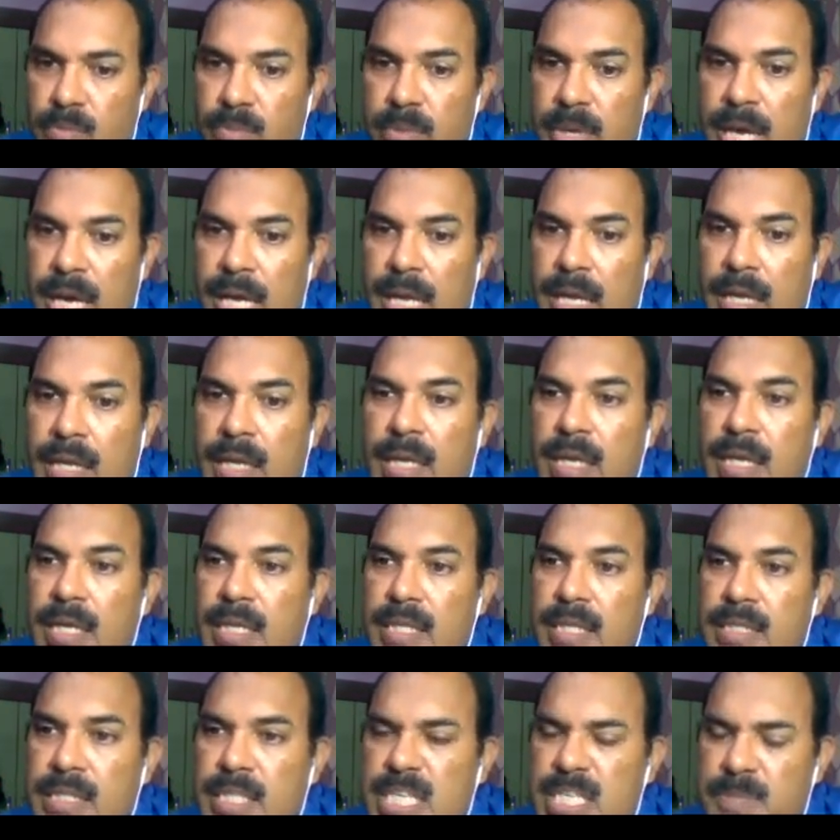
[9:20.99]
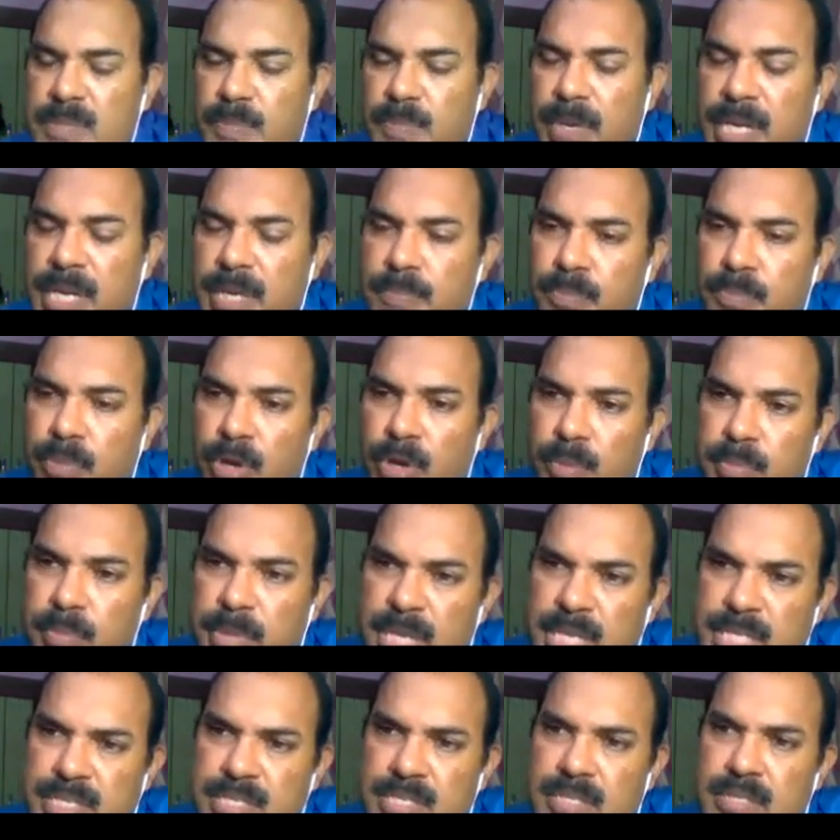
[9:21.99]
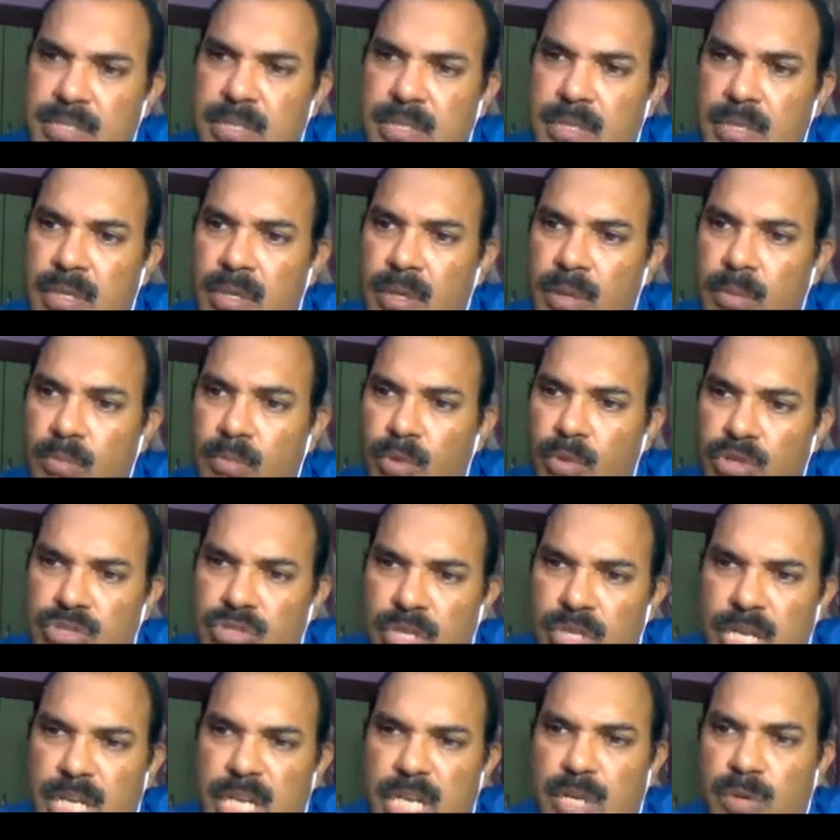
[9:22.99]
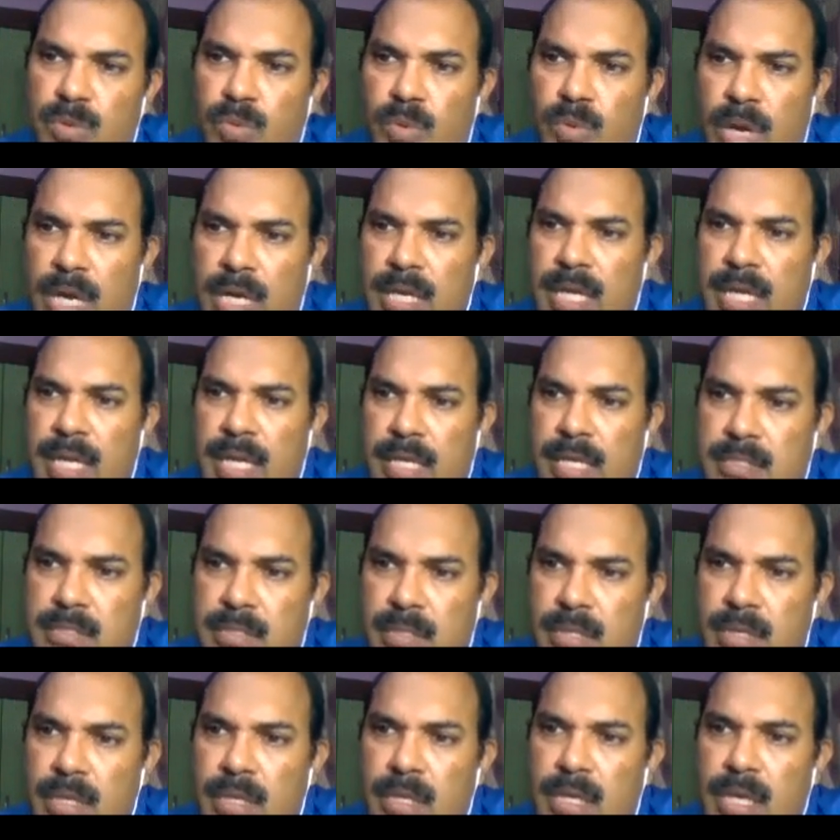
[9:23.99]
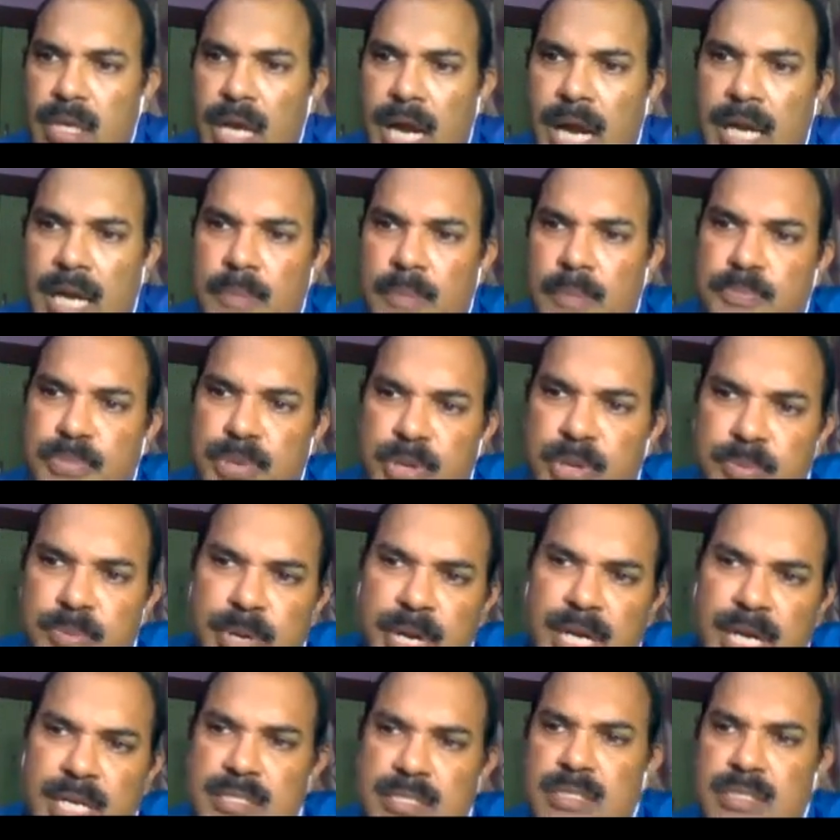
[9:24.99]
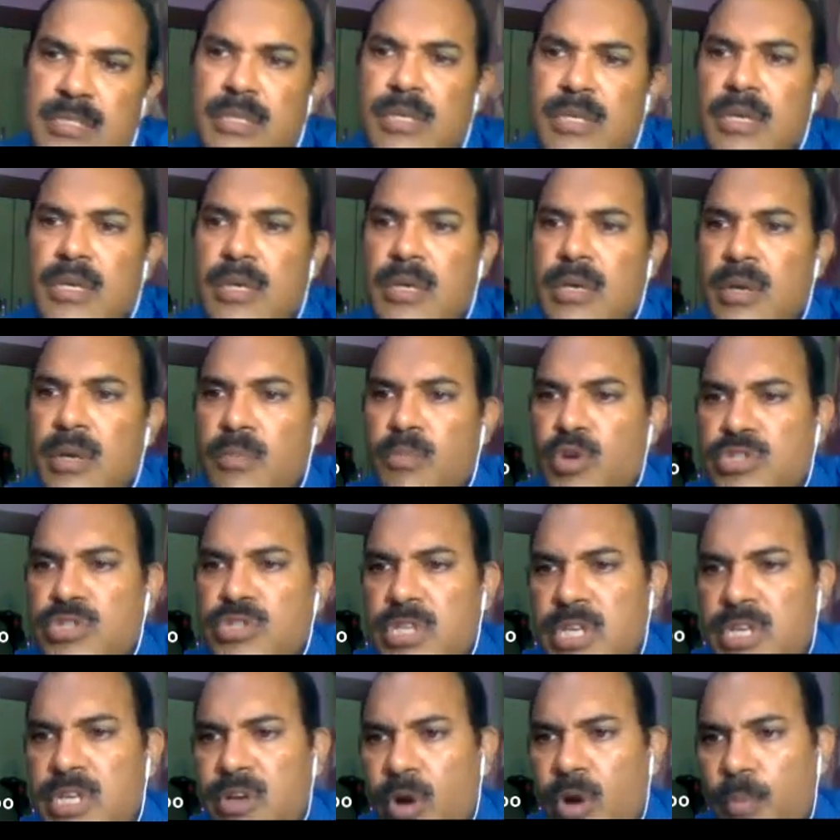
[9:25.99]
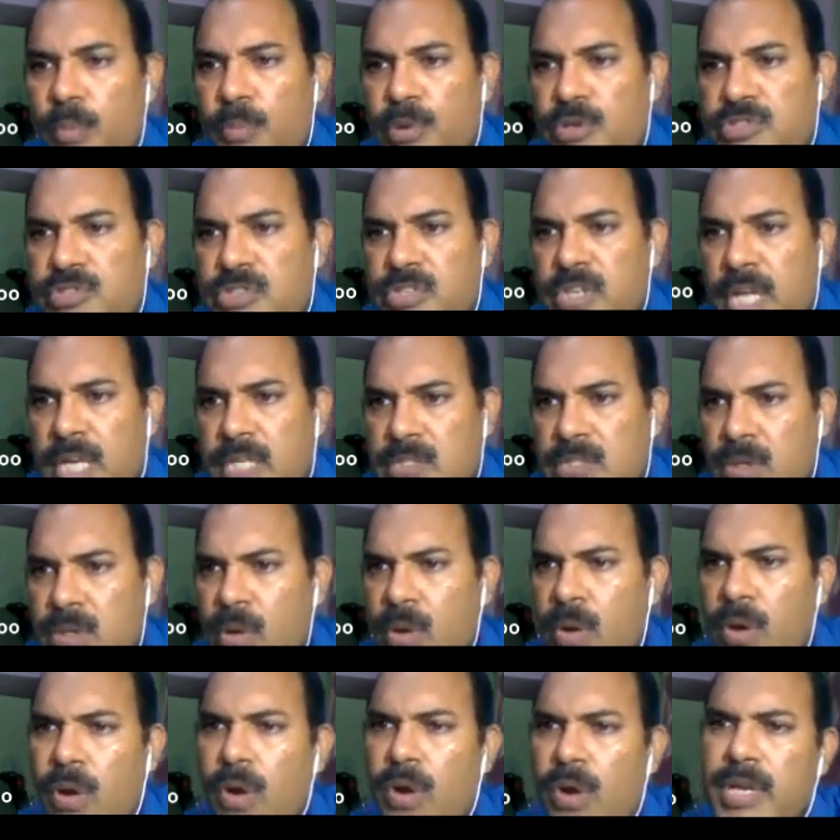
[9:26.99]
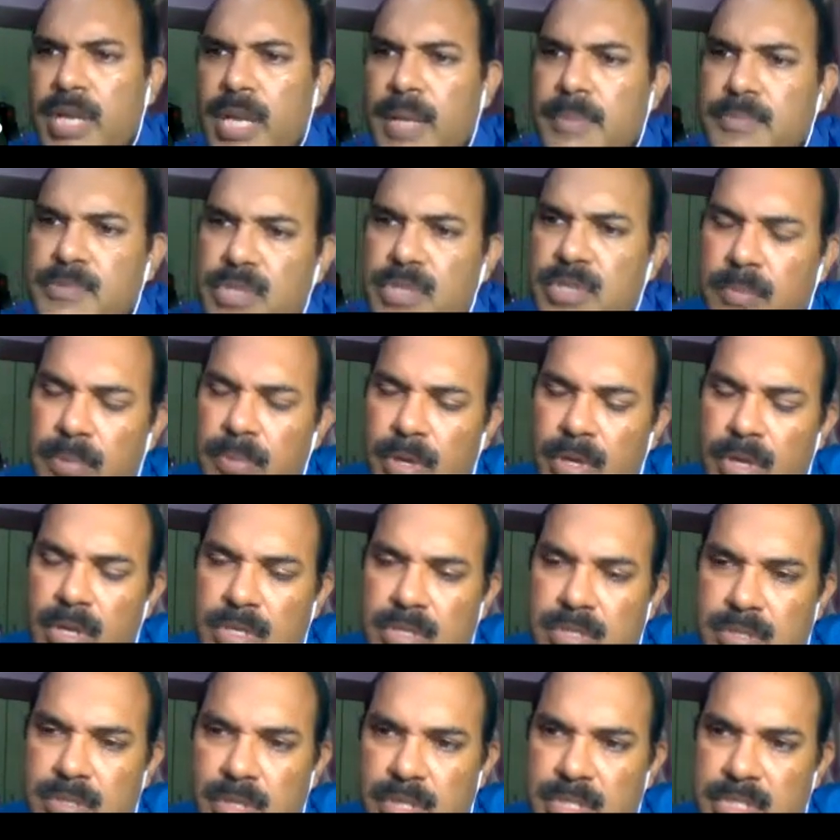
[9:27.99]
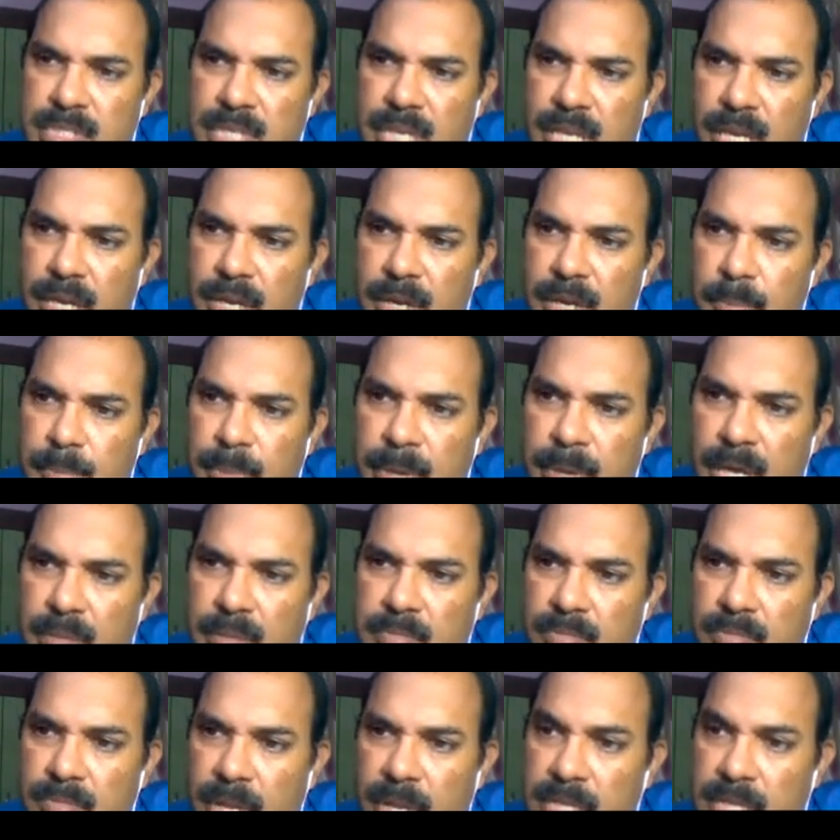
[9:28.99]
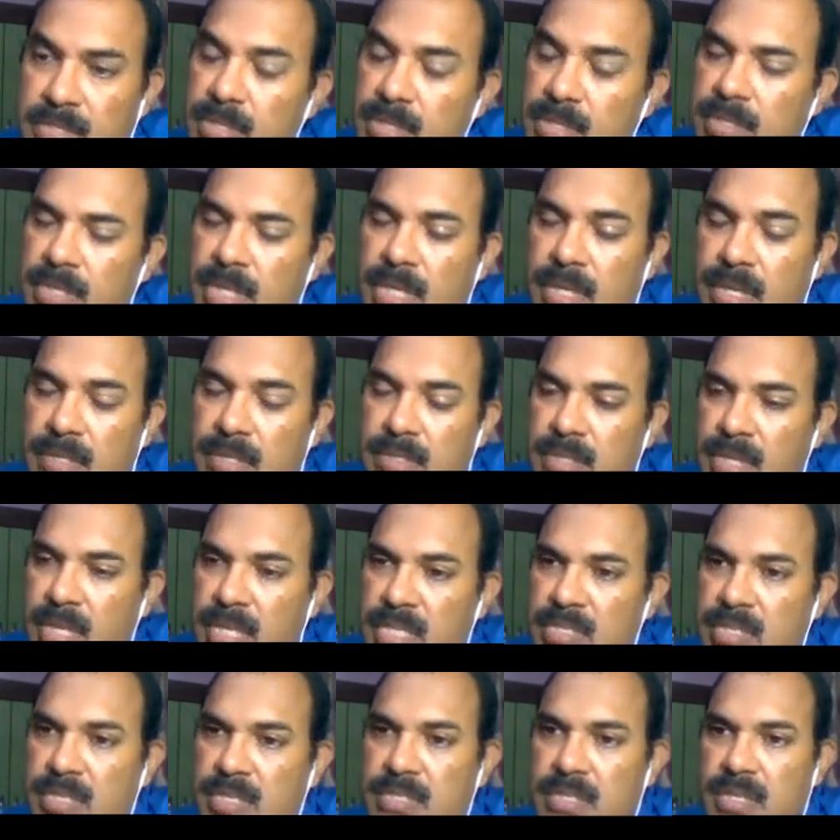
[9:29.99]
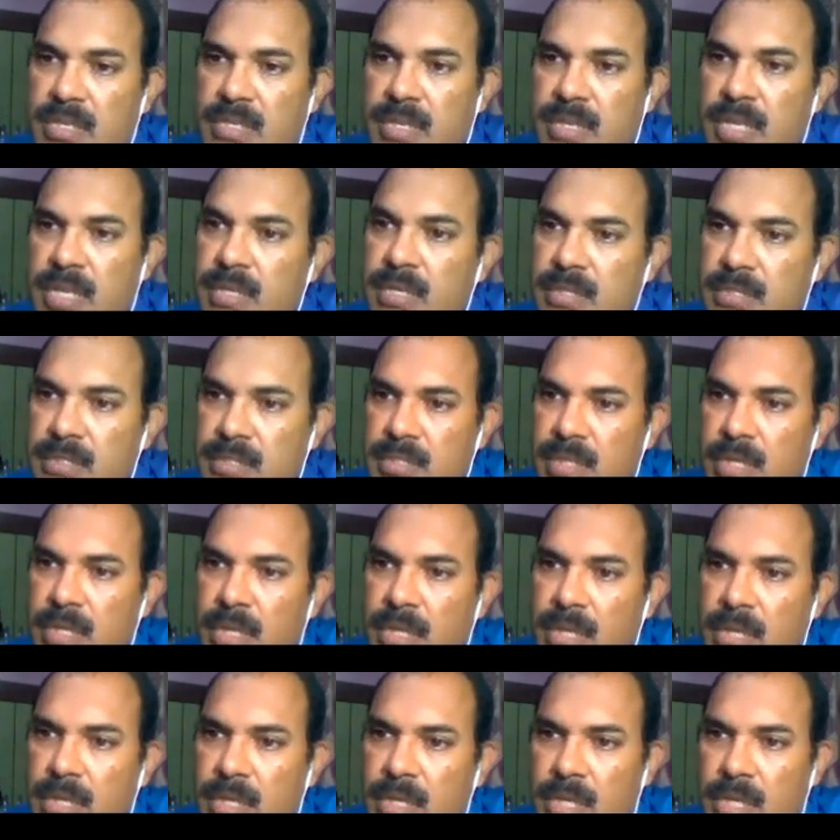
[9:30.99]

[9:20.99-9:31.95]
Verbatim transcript: Where this spin permits motion in one direction and prevents motion in opposite direction. All types of surgical repair of flexor tendons and extensor tendons.